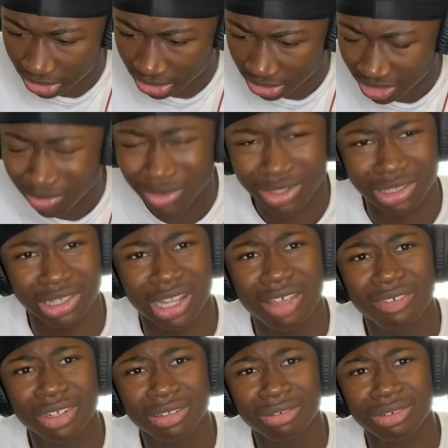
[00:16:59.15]
They were
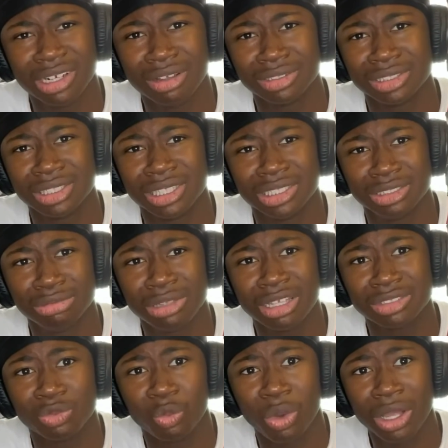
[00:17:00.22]
11 when I was in
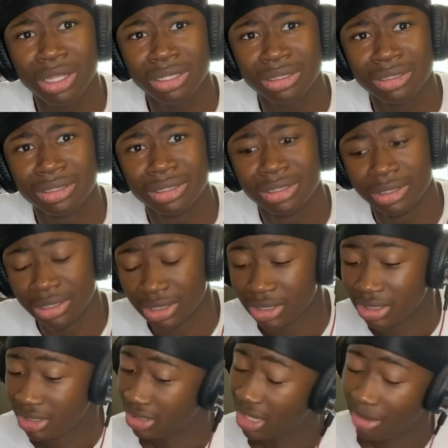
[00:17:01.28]
2001.
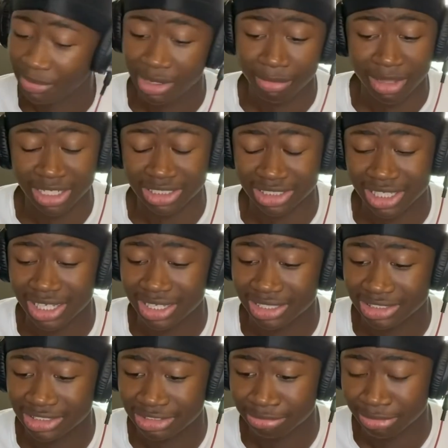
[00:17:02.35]
I mean, it makes
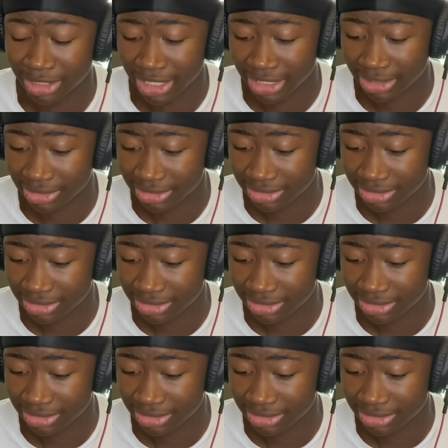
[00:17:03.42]
sense, but like,